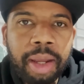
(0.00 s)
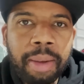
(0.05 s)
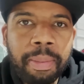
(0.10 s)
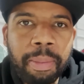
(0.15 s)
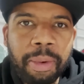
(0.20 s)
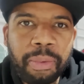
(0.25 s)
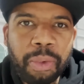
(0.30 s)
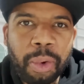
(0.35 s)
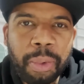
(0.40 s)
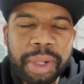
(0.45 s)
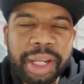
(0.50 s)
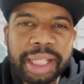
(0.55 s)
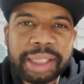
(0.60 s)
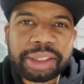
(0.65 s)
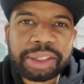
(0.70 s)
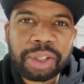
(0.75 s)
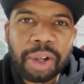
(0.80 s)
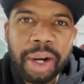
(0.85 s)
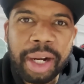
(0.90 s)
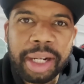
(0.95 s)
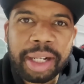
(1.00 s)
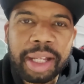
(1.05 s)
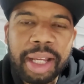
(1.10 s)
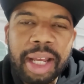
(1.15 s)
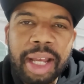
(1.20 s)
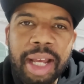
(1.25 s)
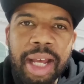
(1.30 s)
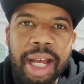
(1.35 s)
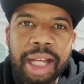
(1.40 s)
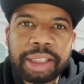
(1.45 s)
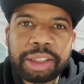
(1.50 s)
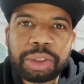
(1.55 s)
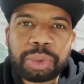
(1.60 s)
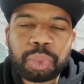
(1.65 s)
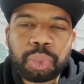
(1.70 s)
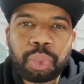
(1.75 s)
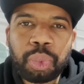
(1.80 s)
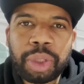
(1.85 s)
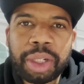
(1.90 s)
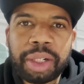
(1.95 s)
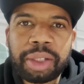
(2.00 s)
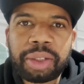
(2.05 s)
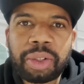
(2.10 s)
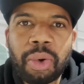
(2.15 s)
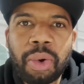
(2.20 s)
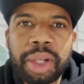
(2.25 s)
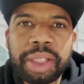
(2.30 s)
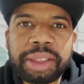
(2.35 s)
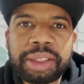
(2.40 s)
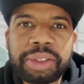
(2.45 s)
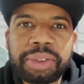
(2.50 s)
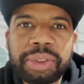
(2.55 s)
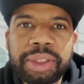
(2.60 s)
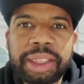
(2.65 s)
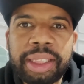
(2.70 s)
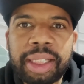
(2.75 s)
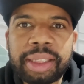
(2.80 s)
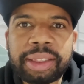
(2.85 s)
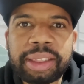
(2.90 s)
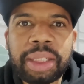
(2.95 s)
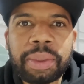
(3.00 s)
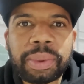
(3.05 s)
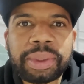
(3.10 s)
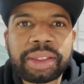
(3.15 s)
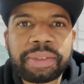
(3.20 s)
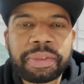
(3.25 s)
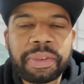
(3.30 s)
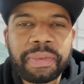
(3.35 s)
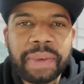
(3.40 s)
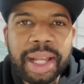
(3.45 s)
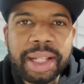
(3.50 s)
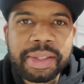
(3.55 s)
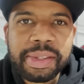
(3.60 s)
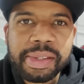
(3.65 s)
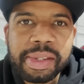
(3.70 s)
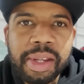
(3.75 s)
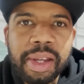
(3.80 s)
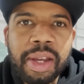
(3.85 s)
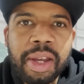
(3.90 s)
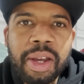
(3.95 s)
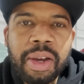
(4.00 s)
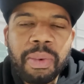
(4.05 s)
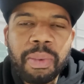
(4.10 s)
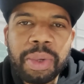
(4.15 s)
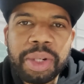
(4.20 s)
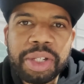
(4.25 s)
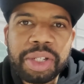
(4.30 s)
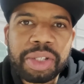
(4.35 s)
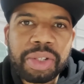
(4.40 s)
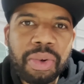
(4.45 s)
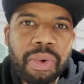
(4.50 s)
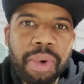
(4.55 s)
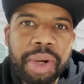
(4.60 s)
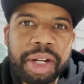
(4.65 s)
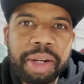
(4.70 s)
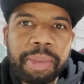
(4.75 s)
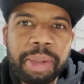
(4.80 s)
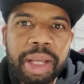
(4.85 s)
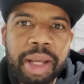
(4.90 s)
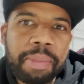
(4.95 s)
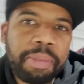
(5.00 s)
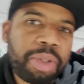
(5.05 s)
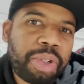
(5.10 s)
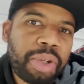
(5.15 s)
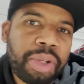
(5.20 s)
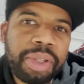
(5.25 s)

Before we get started, we're going to go into the sequence of events, which is going to be, I'm going to show you